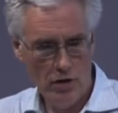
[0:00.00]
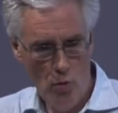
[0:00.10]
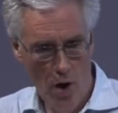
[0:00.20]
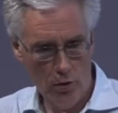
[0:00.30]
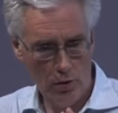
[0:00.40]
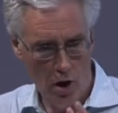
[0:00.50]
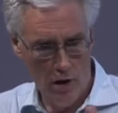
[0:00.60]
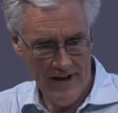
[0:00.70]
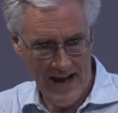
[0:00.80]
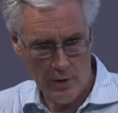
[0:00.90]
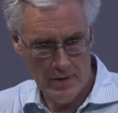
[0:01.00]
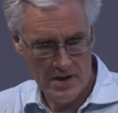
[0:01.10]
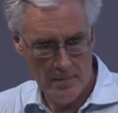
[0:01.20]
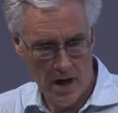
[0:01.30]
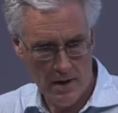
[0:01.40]
the role of
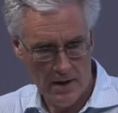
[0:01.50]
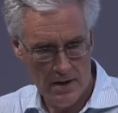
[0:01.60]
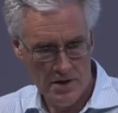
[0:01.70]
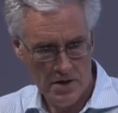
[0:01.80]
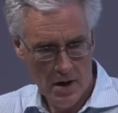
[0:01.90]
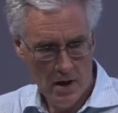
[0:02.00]
equity markets,